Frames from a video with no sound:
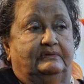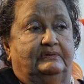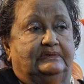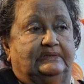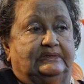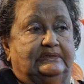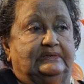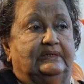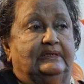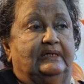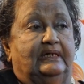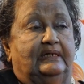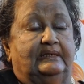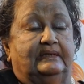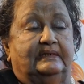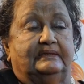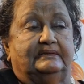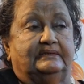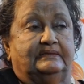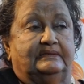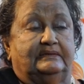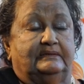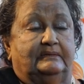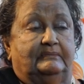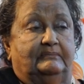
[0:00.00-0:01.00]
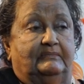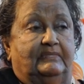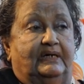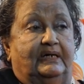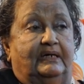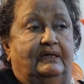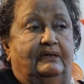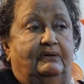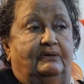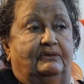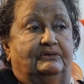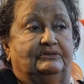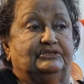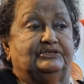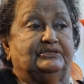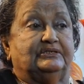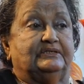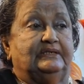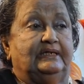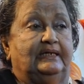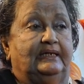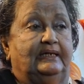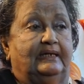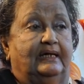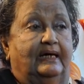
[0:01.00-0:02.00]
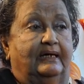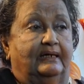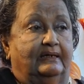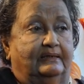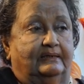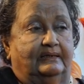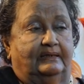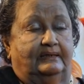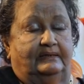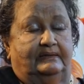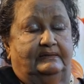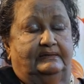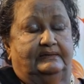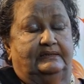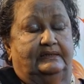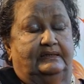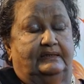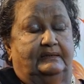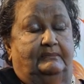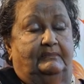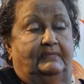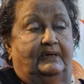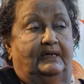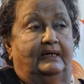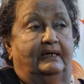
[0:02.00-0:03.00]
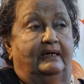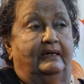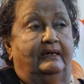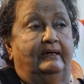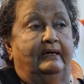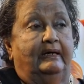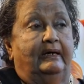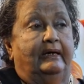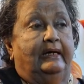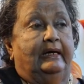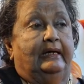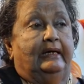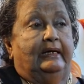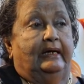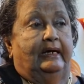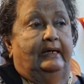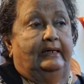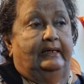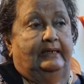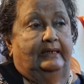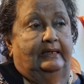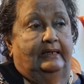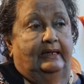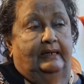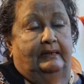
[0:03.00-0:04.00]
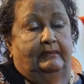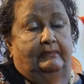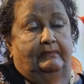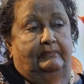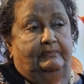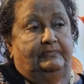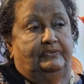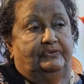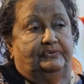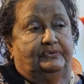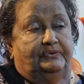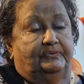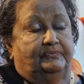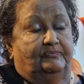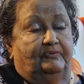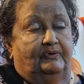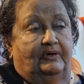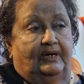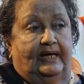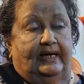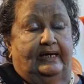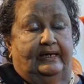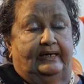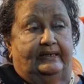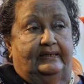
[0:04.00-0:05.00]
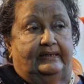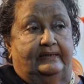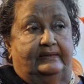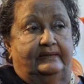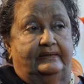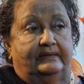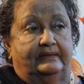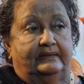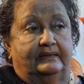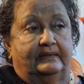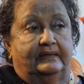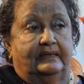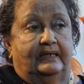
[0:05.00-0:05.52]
Sinhala cinema or Sri Lankan cinema in our beautiful island.